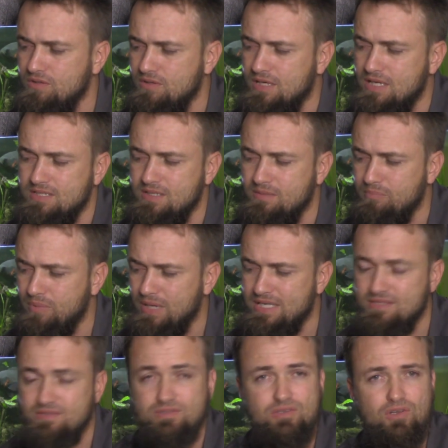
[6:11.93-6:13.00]
cut and
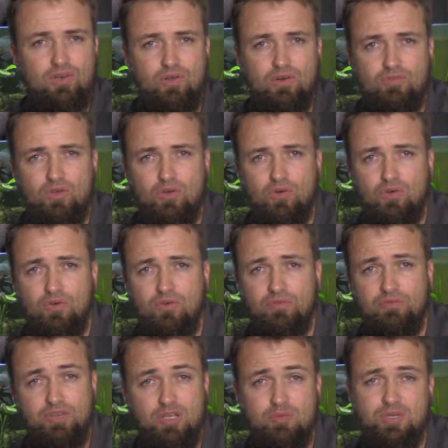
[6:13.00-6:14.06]
paste a lot of your
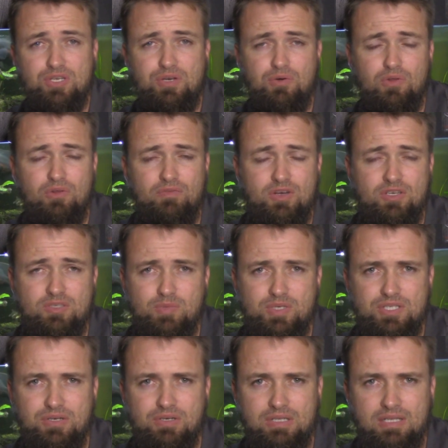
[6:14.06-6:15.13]
video material or photo
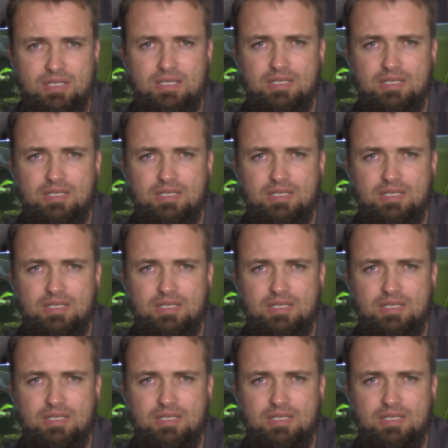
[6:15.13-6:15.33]
material,